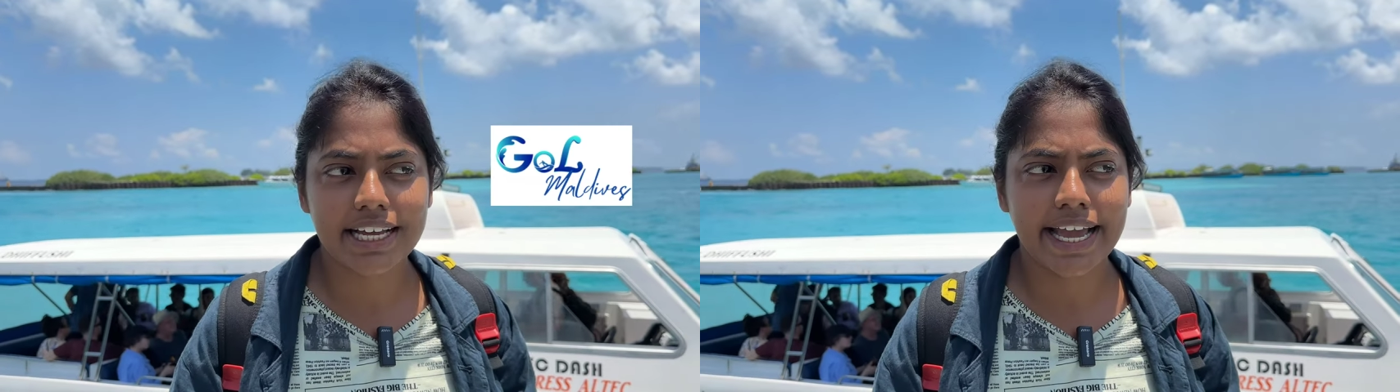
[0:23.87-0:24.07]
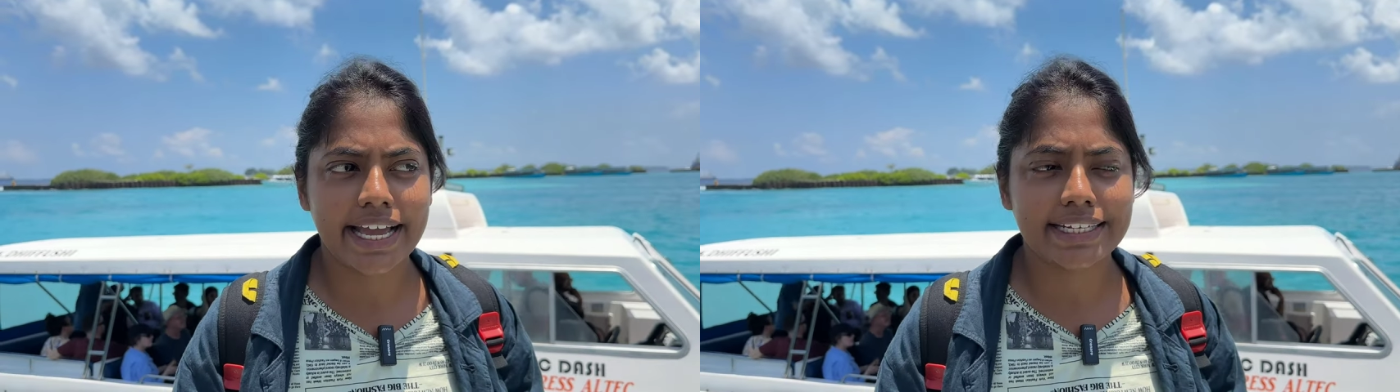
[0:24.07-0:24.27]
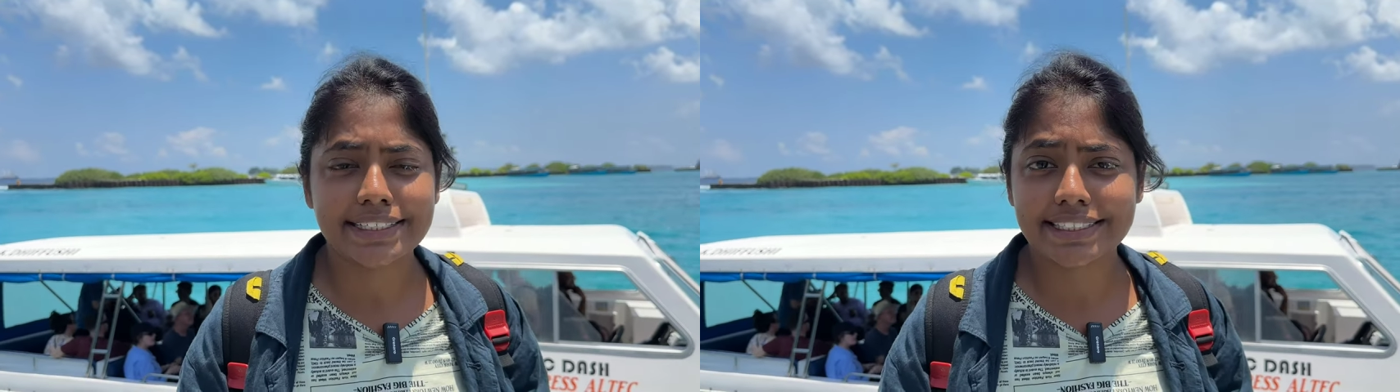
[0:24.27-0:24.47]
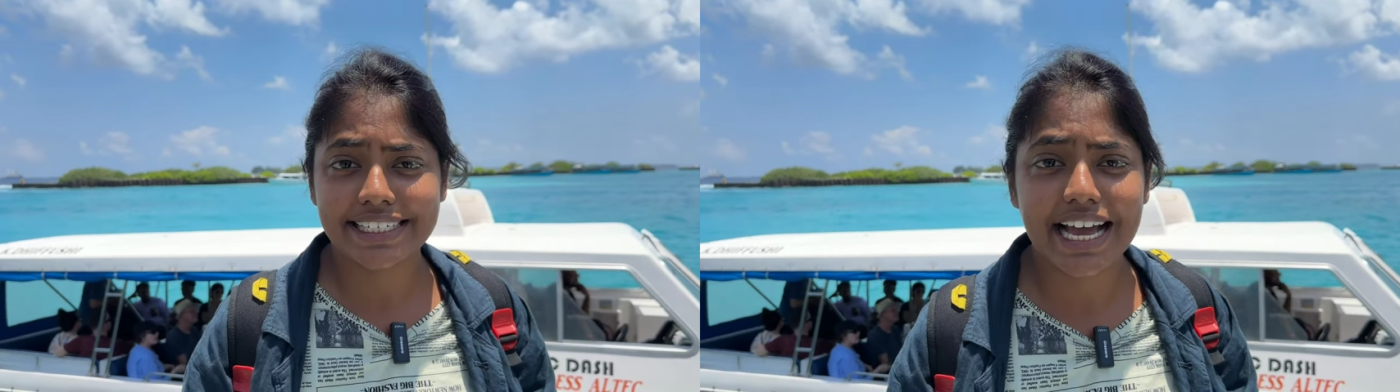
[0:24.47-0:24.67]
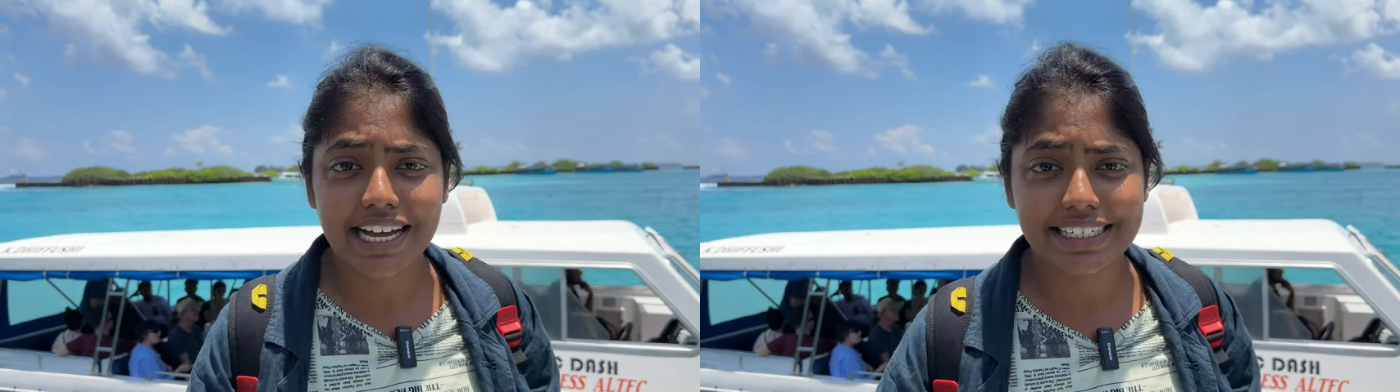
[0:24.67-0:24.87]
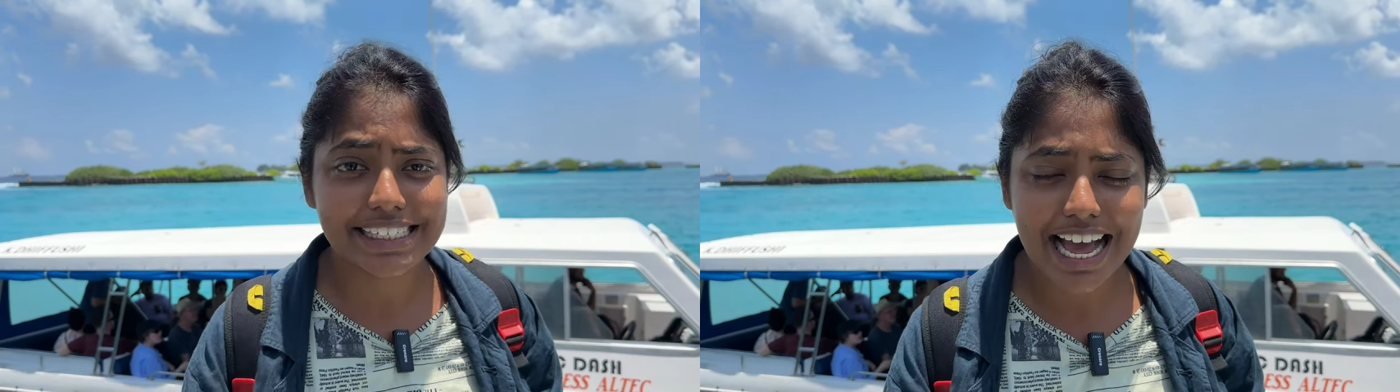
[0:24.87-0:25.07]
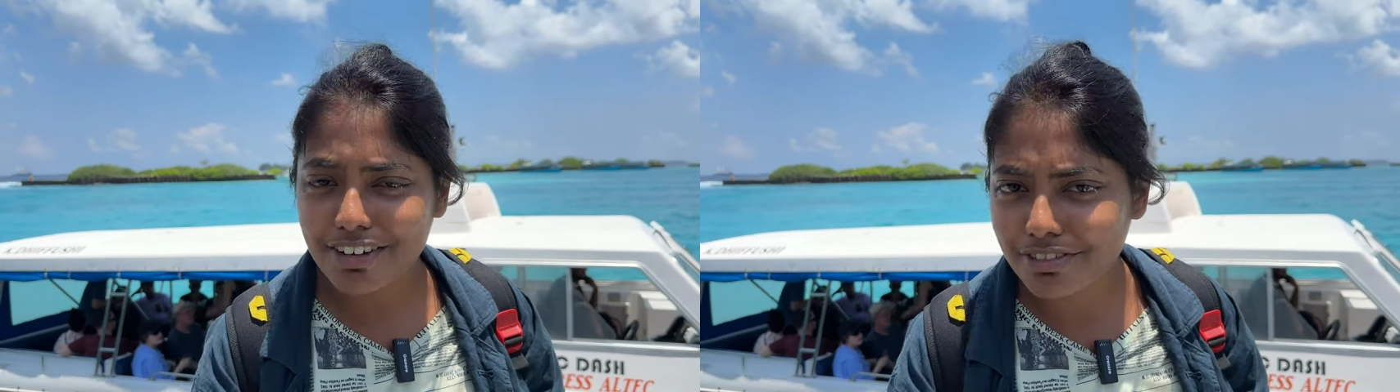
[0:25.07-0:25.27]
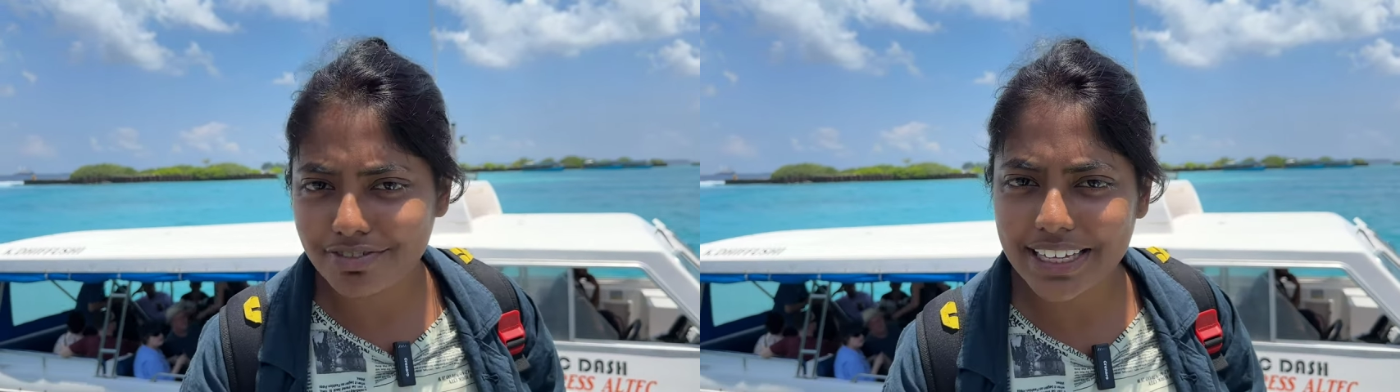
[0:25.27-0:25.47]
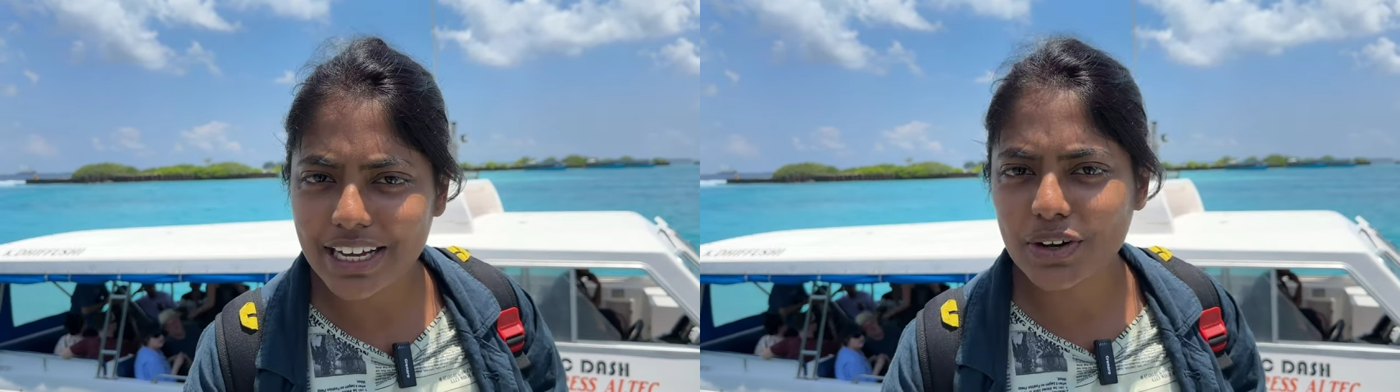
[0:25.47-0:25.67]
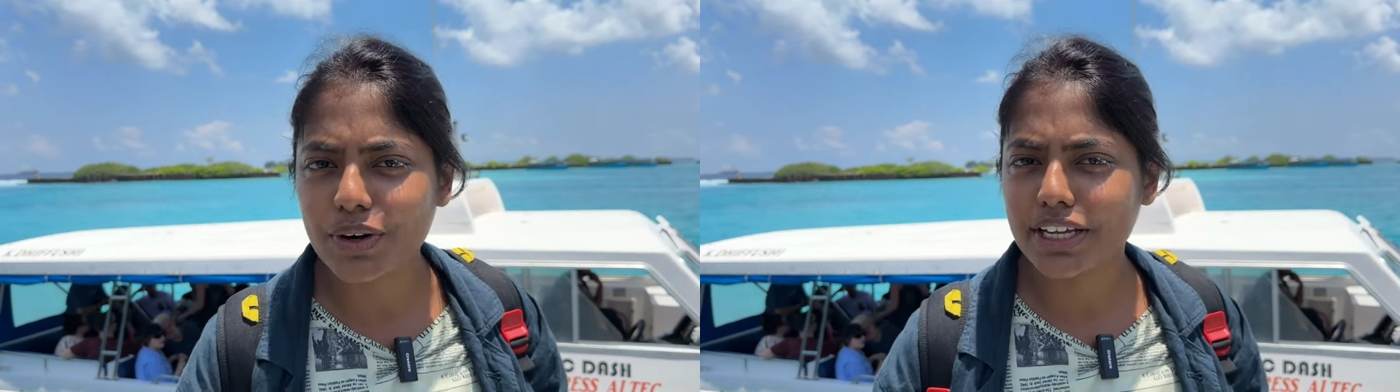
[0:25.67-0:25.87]
and yeah, now we are
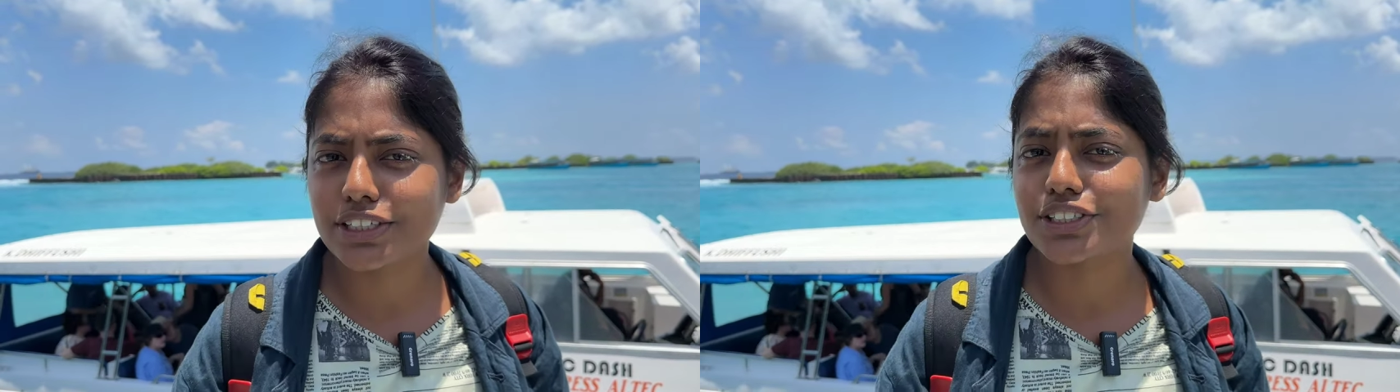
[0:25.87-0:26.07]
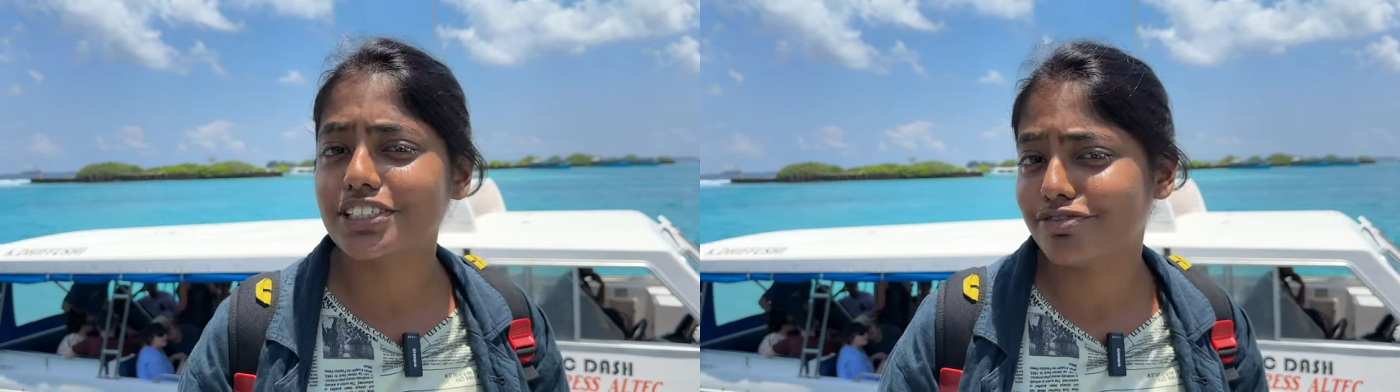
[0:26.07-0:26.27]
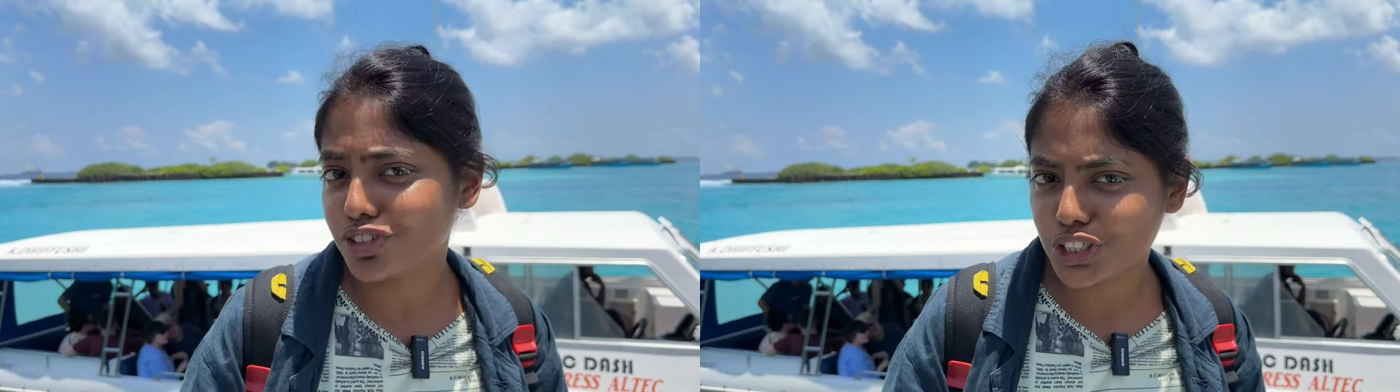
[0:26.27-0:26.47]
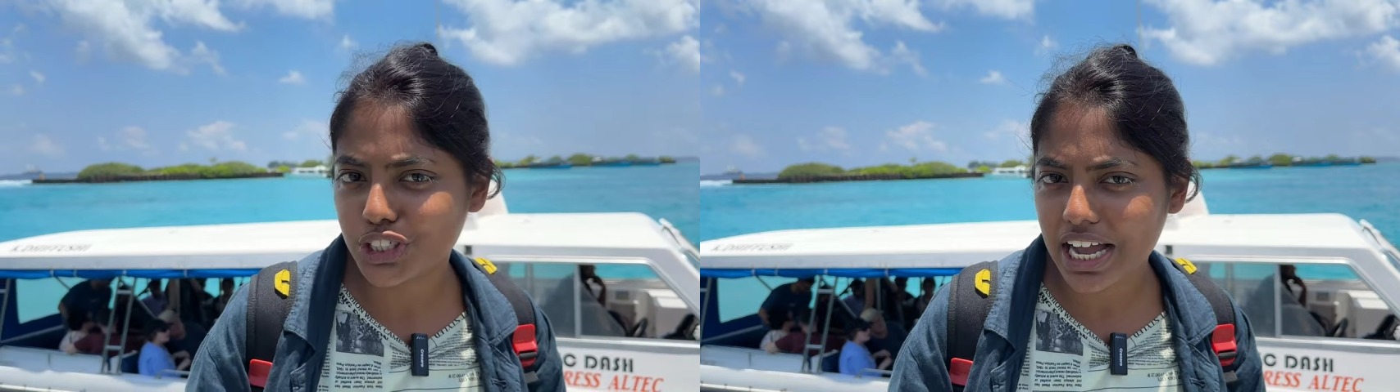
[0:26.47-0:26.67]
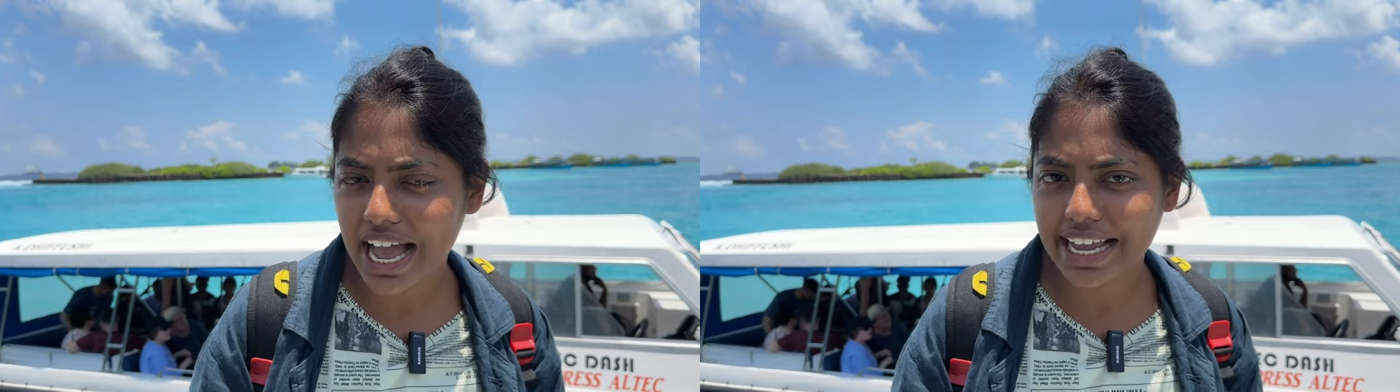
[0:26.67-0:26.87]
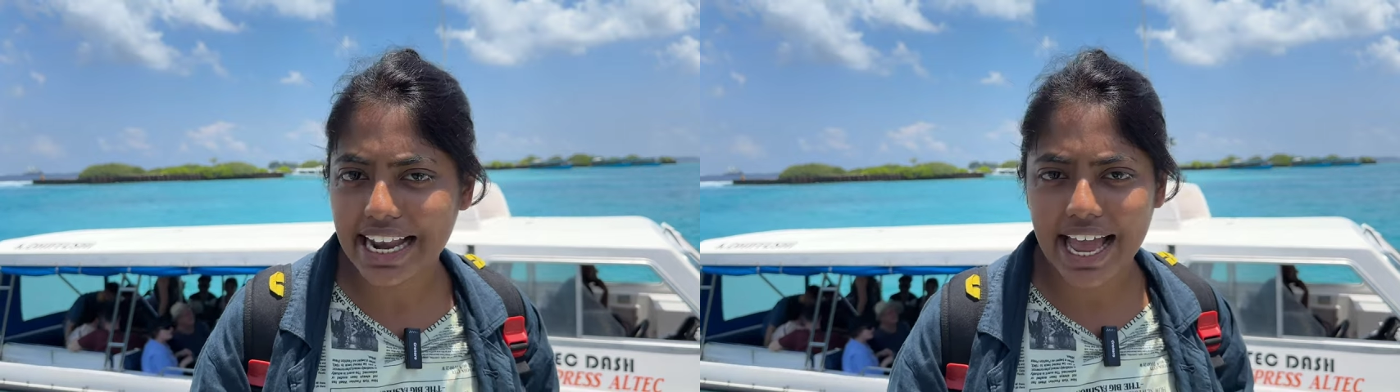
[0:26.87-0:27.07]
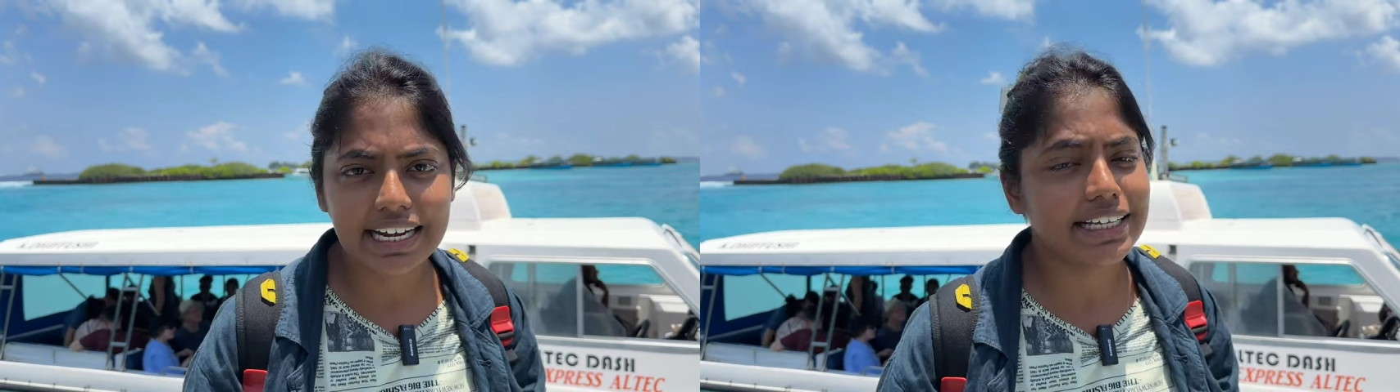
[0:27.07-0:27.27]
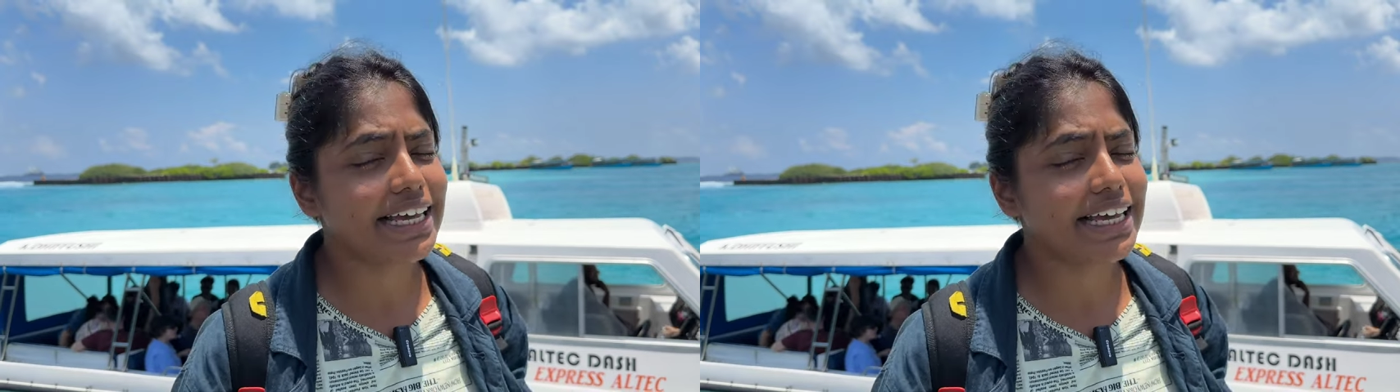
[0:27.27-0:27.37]
going to Dhiffushi Island